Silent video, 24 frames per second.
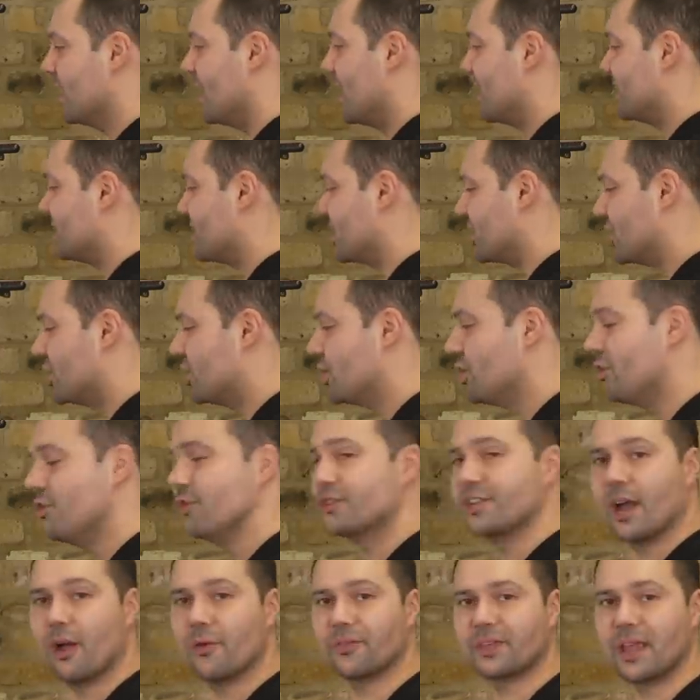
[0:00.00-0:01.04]
It's a
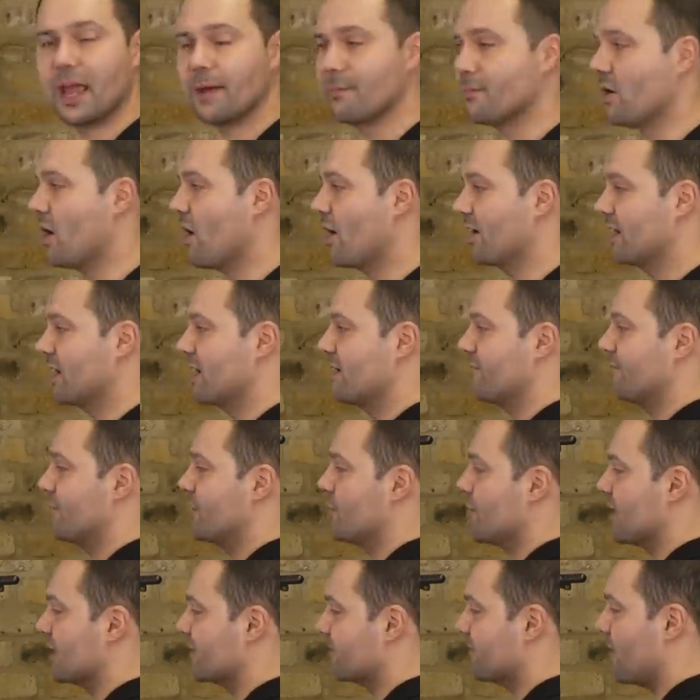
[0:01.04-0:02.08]
huge healthcare market for
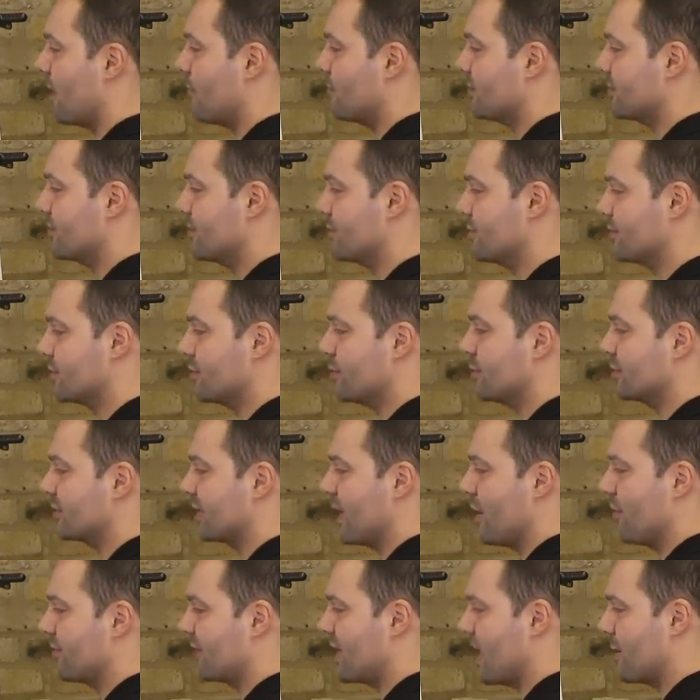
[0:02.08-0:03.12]
US pharmaceuticals and
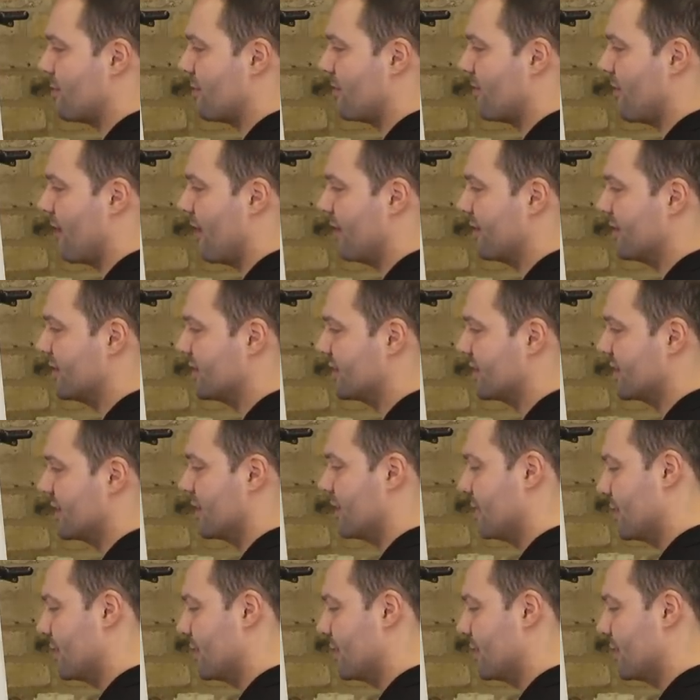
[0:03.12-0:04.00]
healthcare providers.